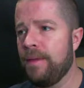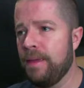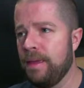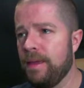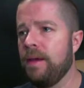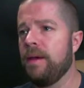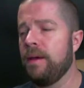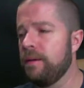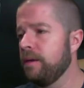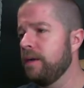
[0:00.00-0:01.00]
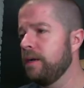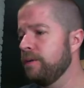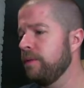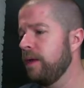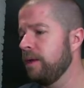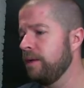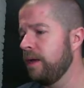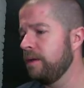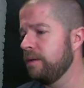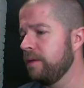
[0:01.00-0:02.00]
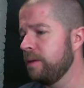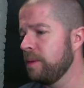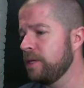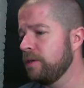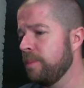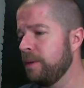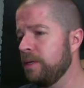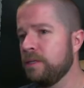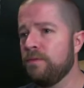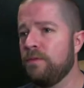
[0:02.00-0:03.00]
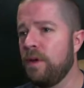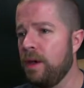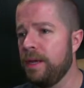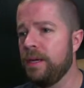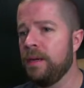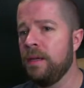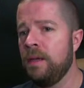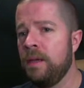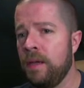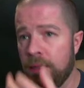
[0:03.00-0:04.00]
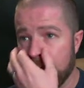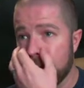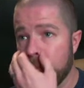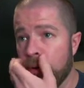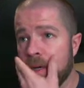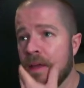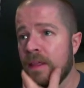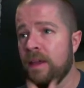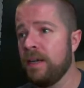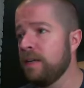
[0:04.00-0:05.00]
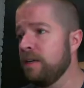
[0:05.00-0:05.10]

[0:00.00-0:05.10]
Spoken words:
Yeah, I'm going to do that, yeah. I think my top end is fine at this point. I think I need to